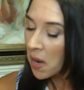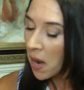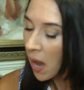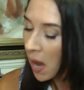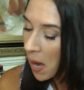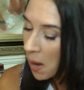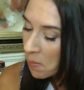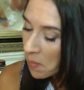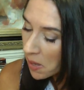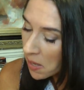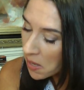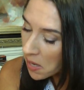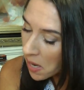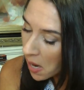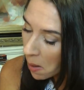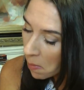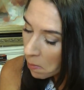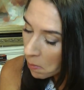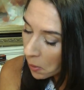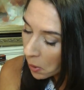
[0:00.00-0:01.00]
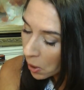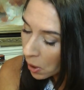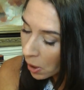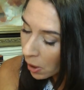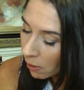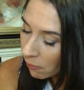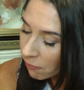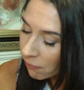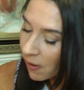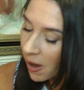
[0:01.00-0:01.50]
Um,
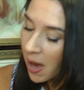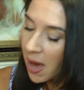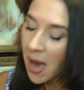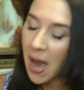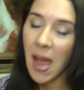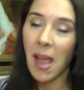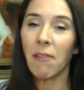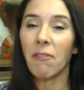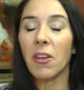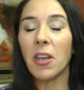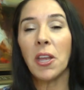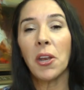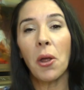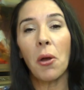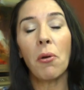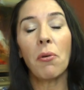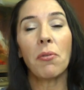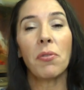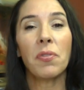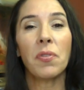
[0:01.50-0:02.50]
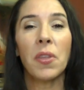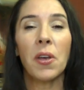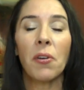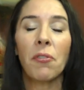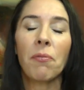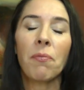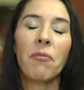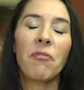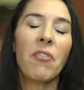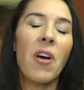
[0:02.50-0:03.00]
number five, you know,
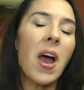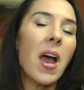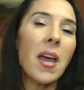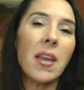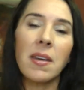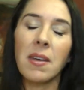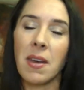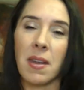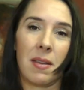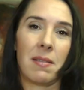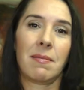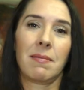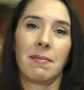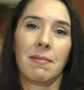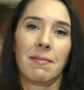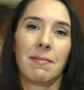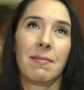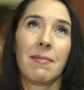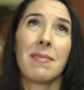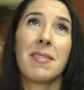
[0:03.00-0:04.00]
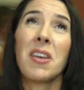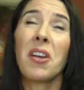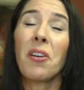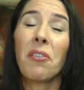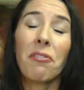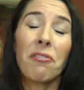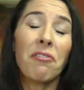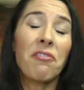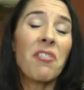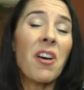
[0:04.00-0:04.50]
they're fun.
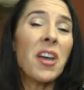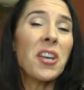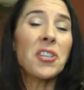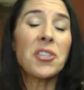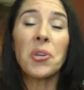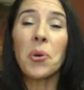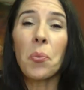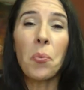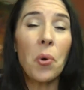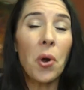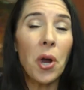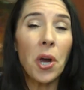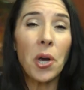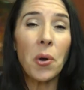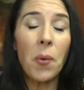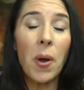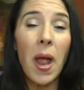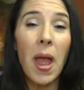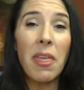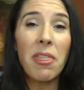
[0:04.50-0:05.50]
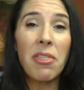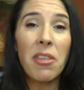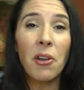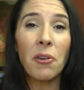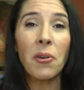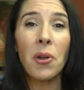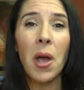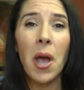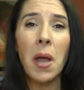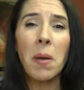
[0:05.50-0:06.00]
They're fun to work with.
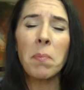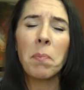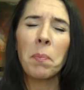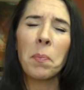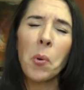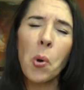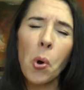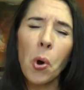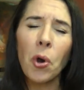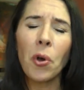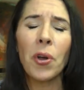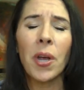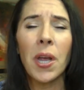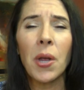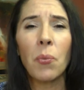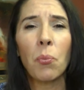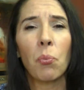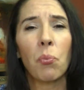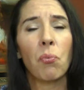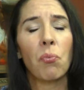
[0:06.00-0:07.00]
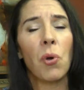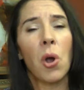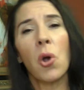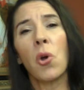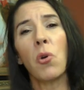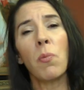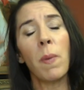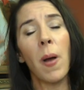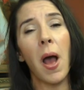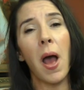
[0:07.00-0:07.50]
They're not boring
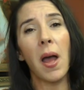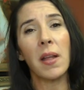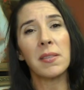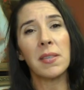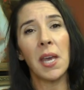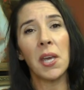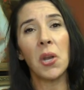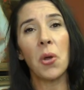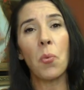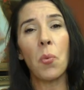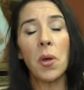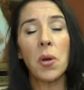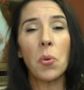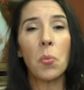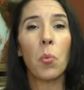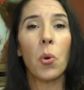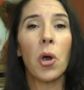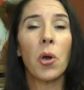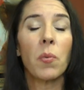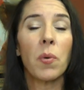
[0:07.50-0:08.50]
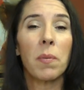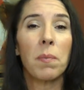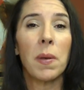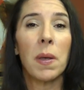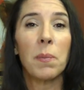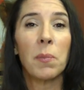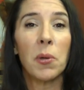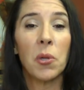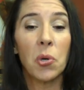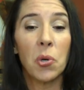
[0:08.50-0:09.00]
robots. I don't want to work with
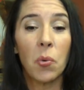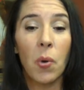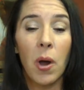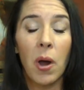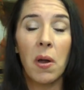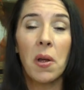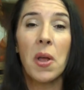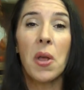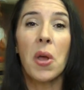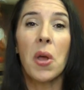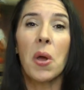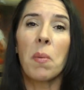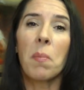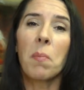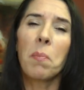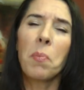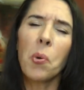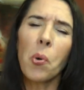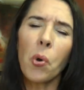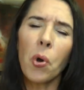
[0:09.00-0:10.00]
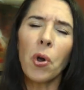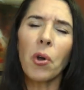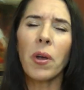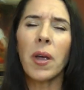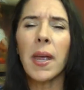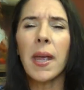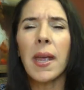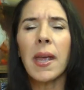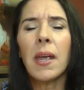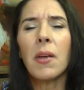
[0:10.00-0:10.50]
people who are
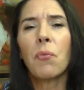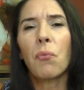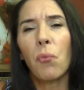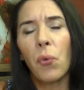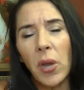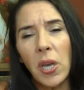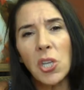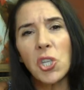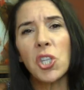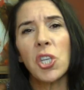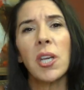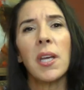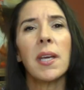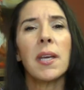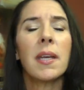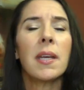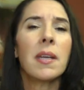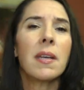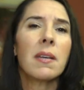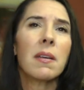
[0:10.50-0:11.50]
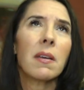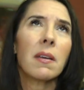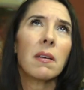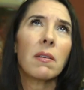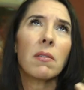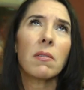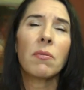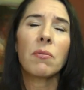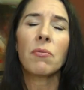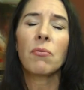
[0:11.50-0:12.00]
boring, rigid,
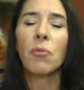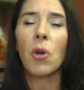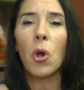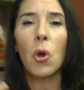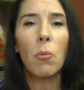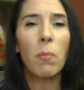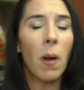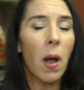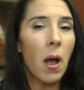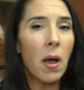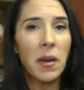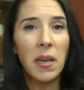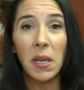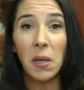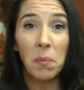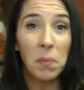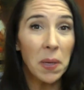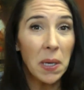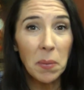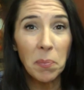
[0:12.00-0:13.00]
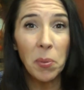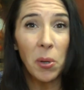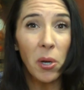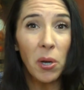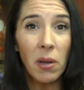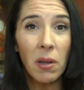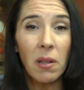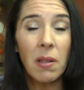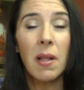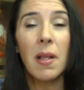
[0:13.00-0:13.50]
uh, robotic
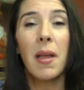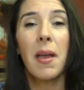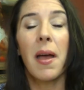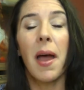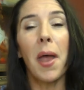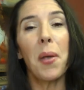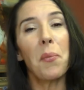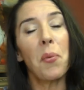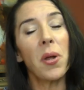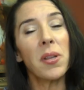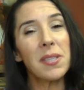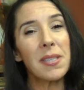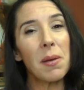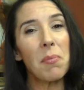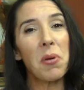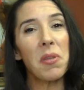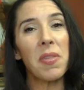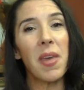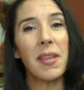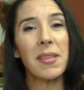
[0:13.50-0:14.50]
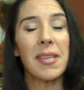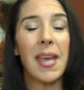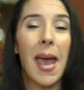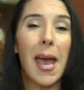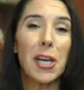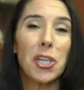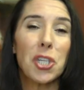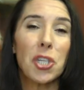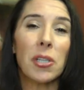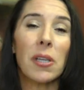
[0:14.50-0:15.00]
people want someone that's
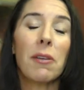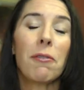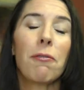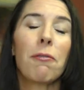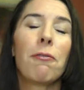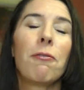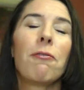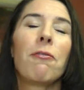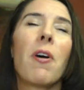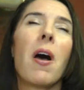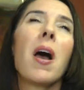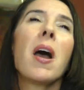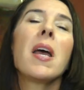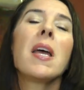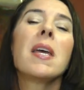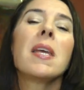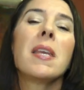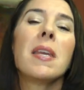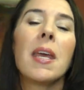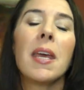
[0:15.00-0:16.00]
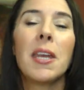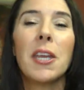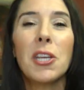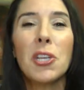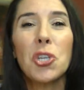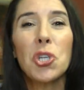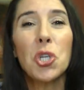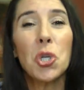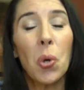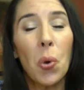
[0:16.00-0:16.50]
actually fun and
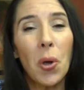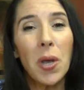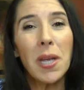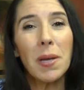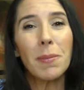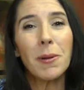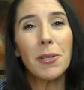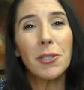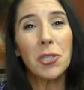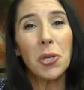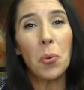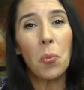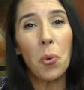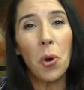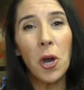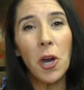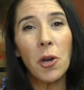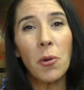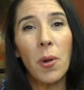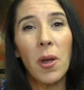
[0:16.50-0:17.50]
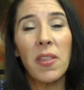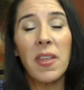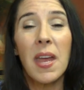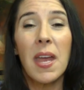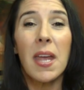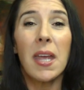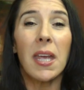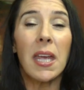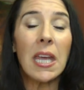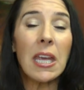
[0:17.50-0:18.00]
enjoyable to work with.
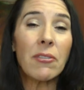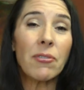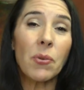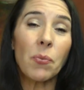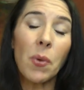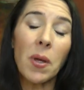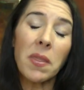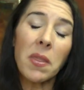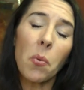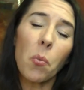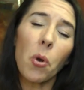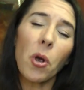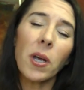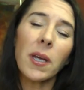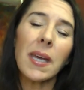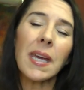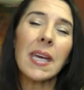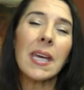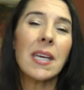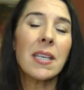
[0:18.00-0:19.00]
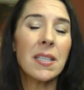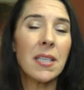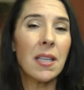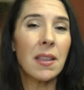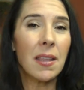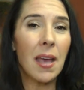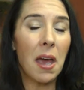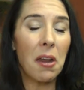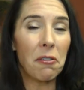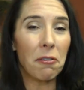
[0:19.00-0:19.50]
Even when the work
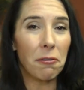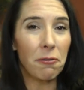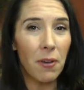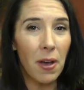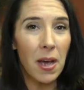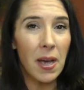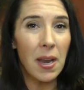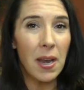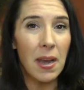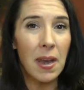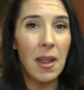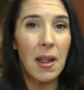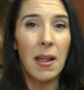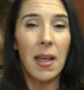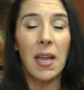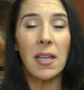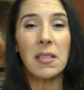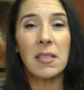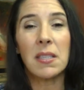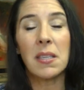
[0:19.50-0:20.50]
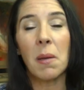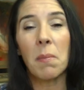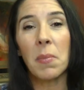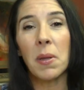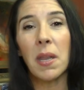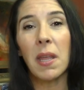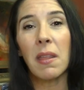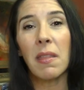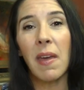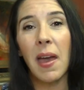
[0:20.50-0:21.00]
isn't that fun, it's
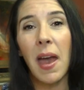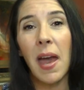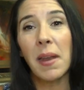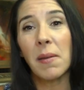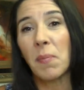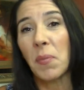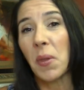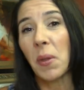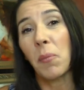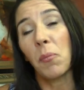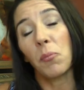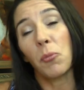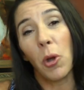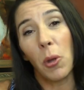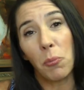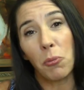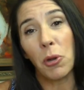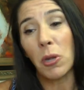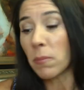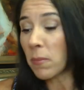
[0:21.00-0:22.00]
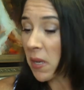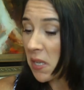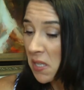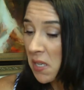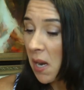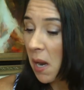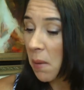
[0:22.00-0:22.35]
somebody that will bring me to